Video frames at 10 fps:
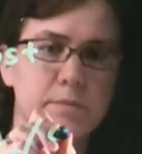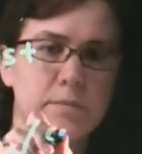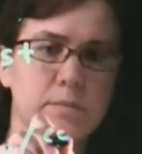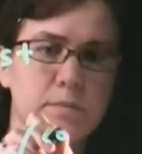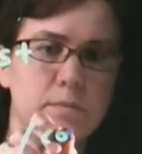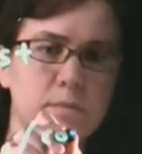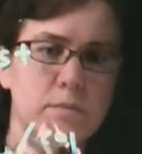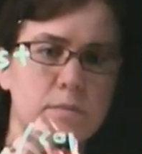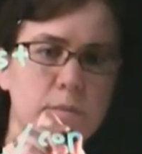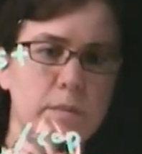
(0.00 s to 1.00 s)

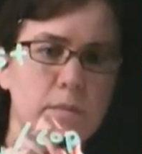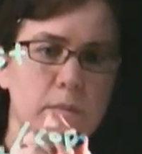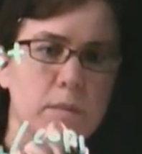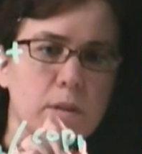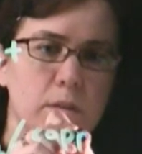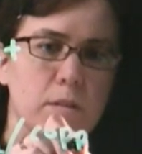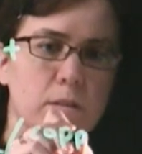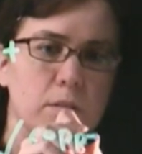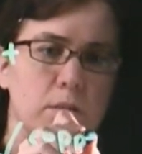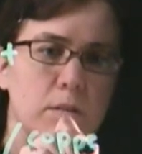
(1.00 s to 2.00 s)

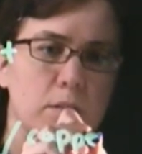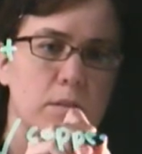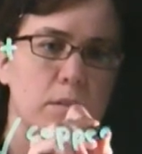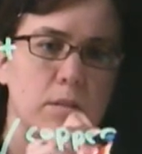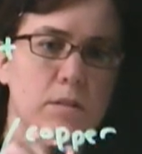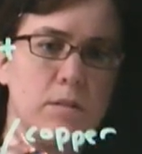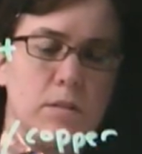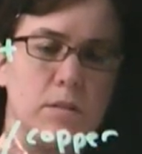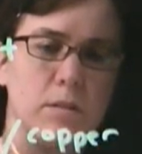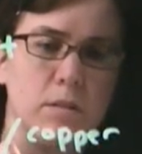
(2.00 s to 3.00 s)

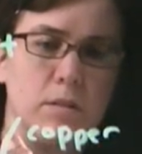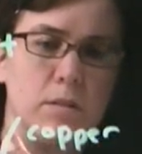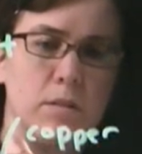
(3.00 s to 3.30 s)
(silence)